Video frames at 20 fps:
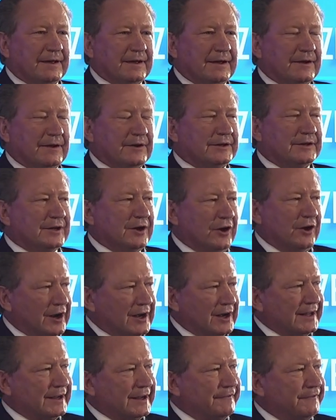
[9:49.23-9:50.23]

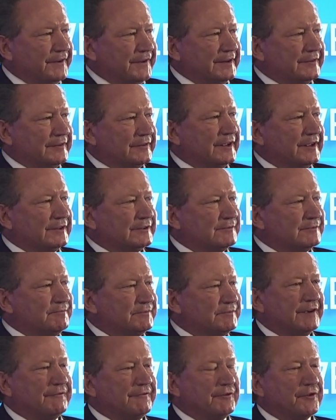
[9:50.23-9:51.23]
totally convinced there's
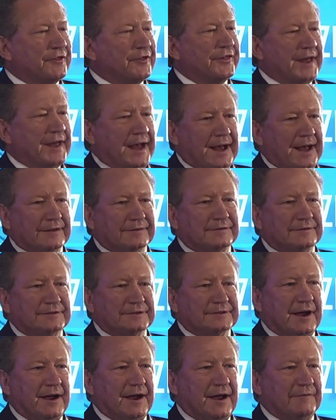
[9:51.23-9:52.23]
several thousand
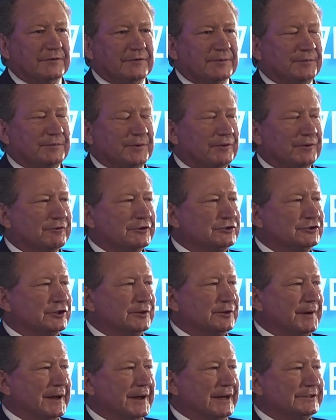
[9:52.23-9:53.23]
times more
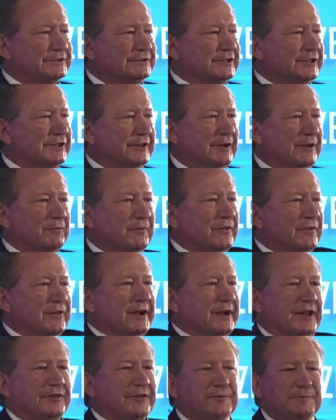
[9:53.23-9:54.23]
renewable energy than the
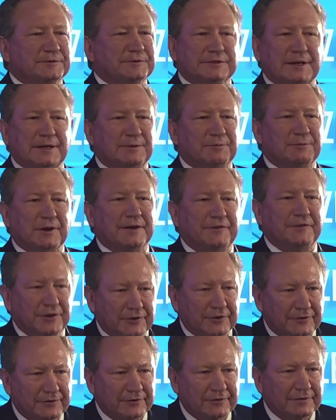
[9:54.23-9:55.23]
Anthropocene will ever
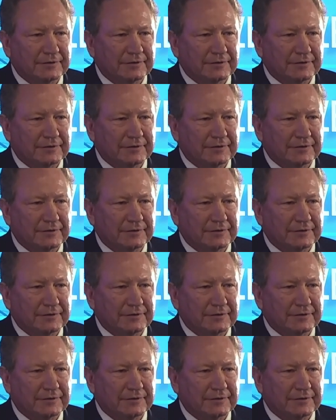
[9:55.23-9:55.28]
use.